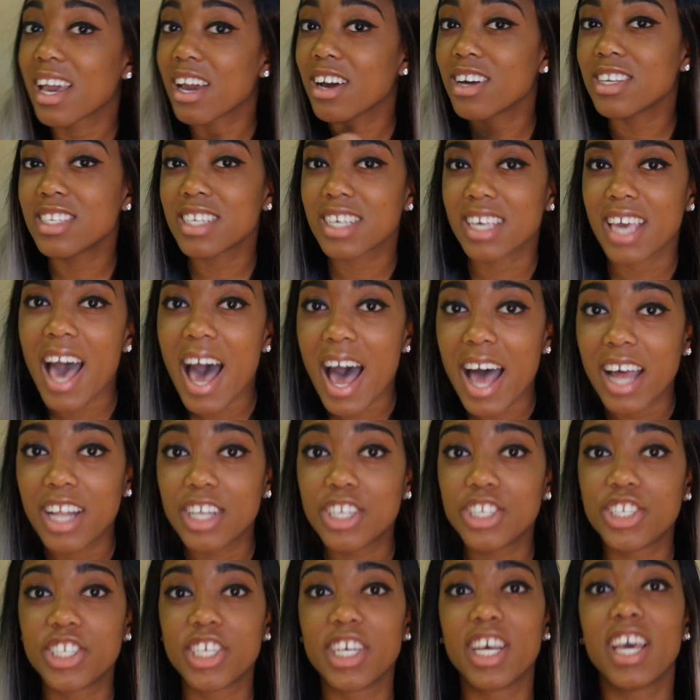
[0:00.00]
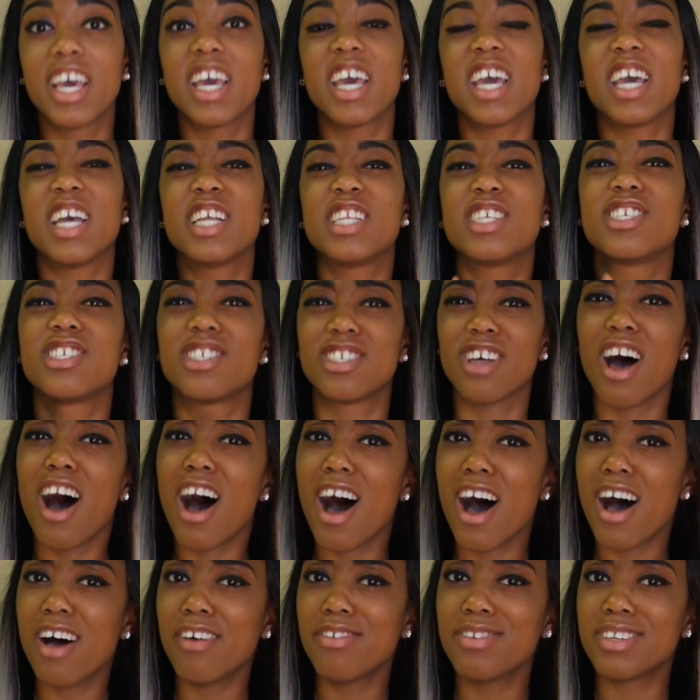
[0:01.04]
Here's a catch. It's
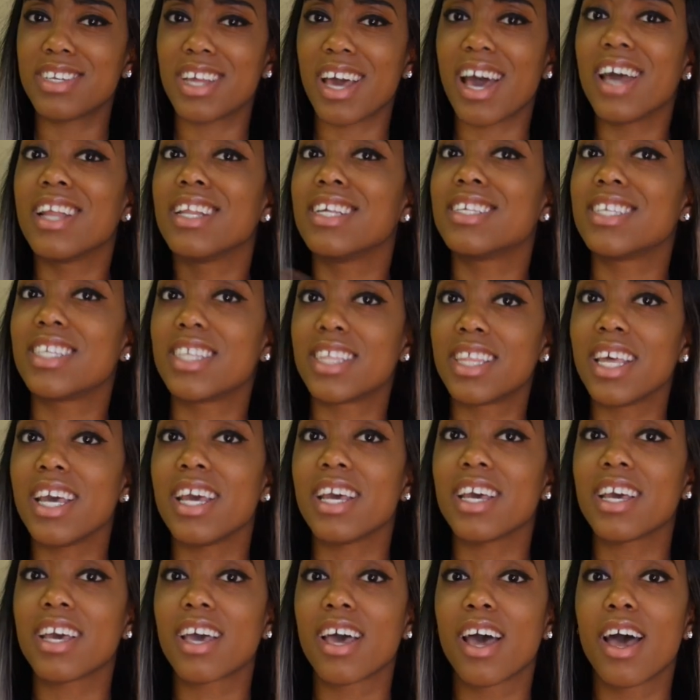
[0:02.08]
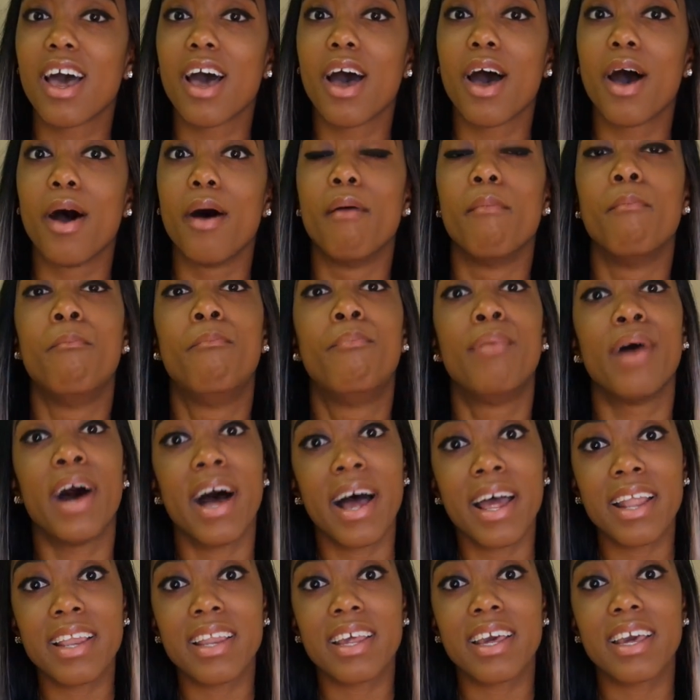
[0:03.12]
soft and it's thick,
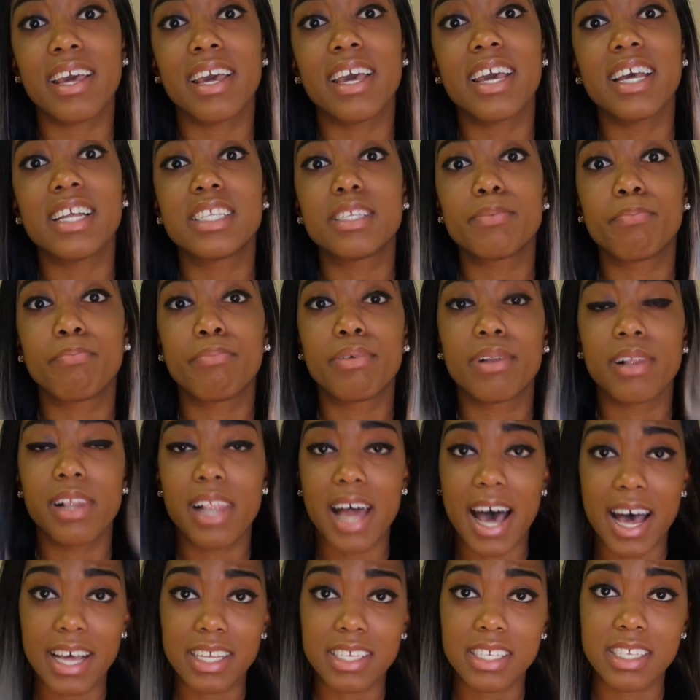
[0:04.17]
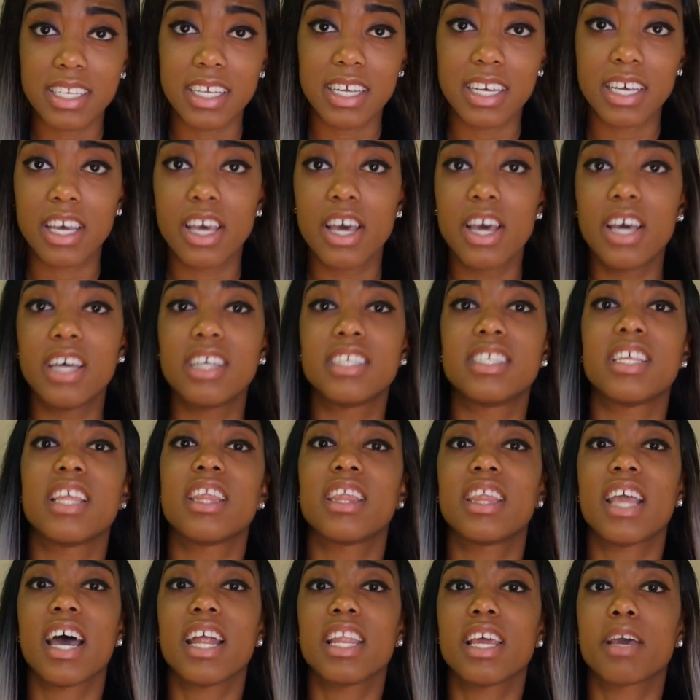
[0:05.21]
but it's plastic.
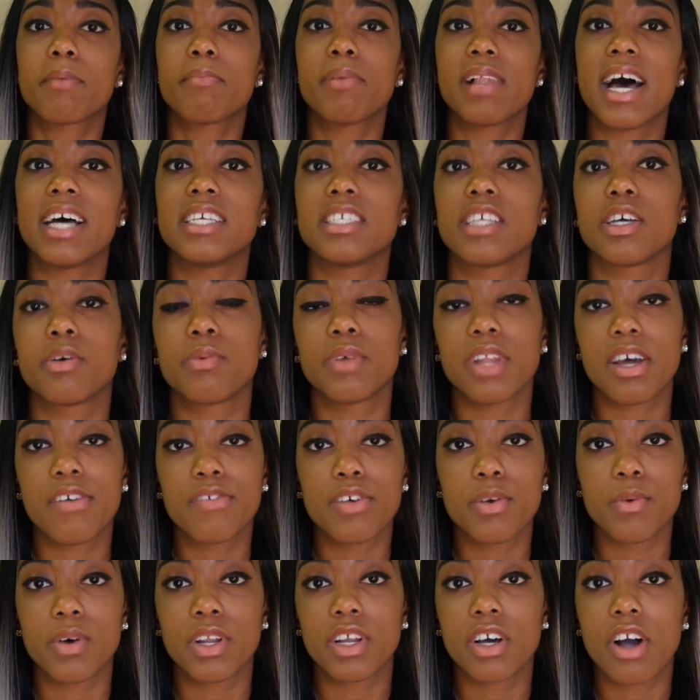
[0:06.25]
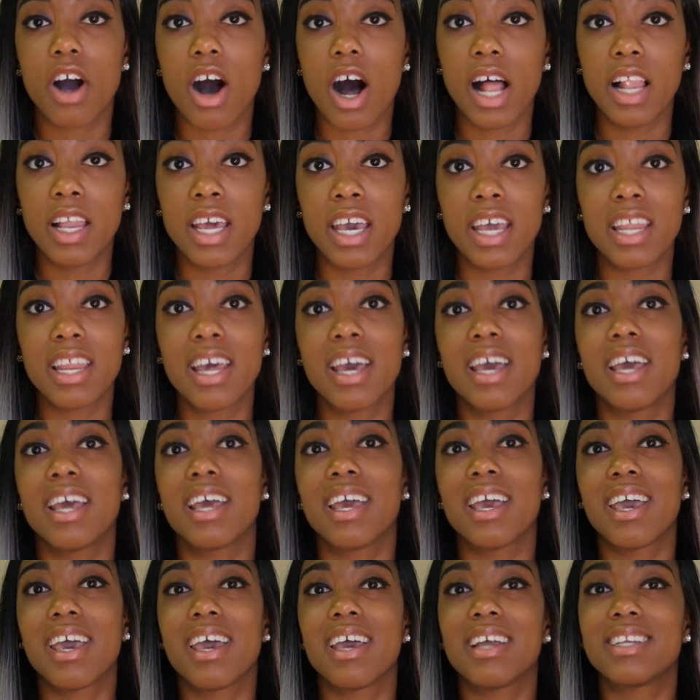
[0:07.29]
Synthetic plastic, whatever you want to call it.
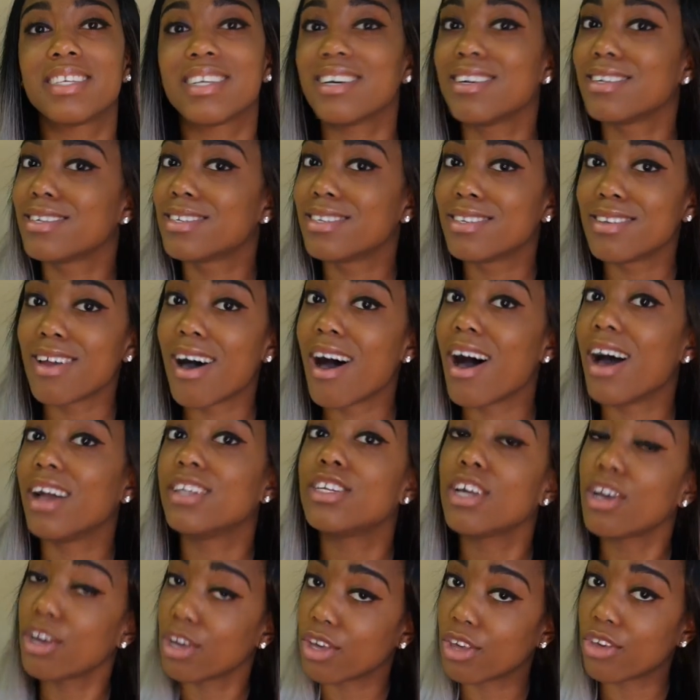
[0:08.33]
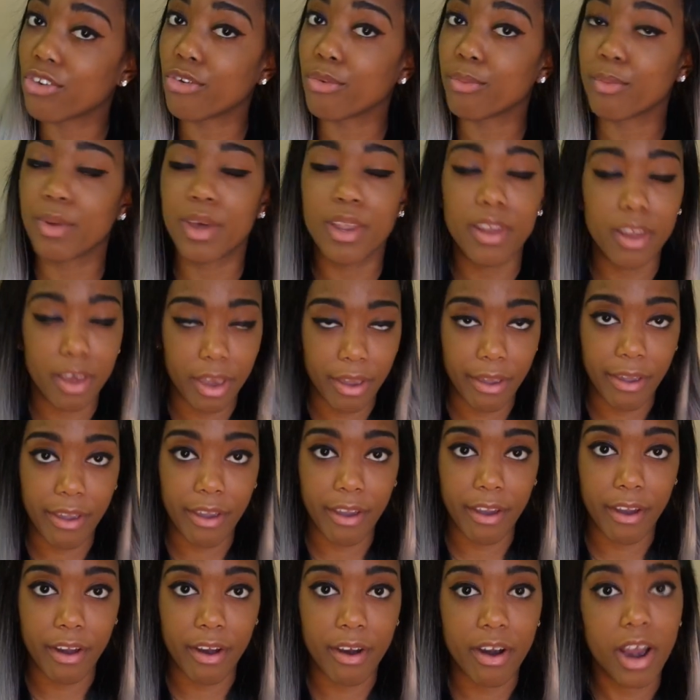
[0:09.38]
It is not human
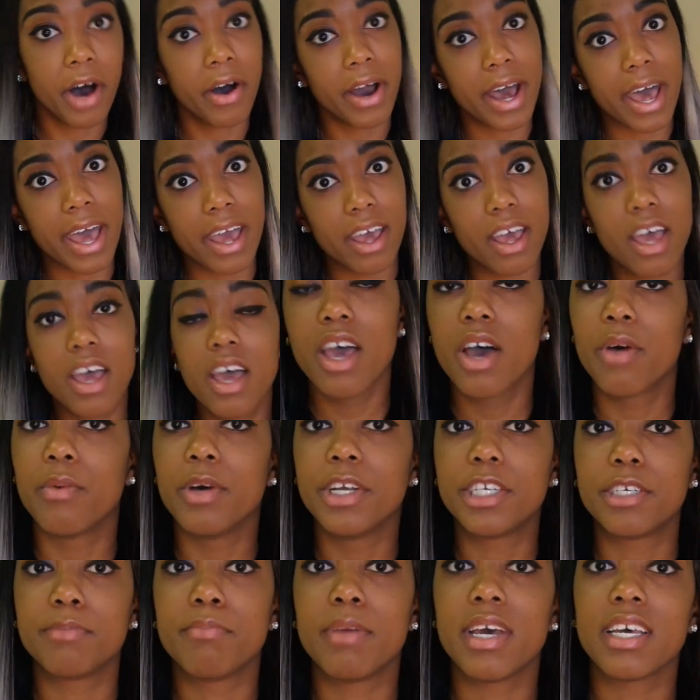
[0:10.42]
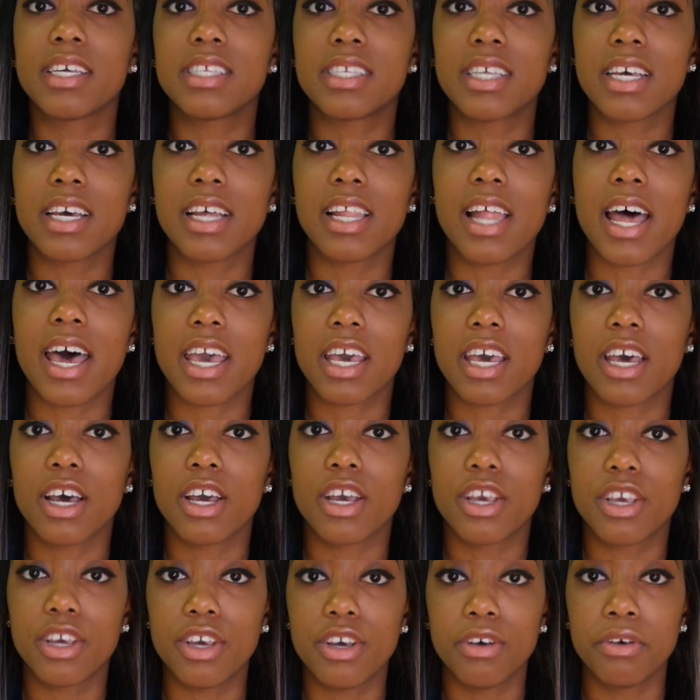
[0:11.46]
hair, alright? Which makes it like
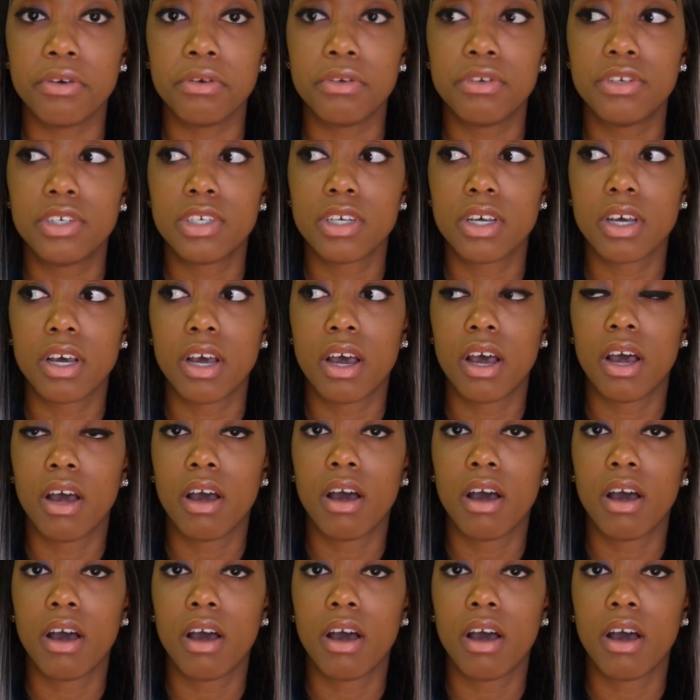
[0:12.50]
a huge...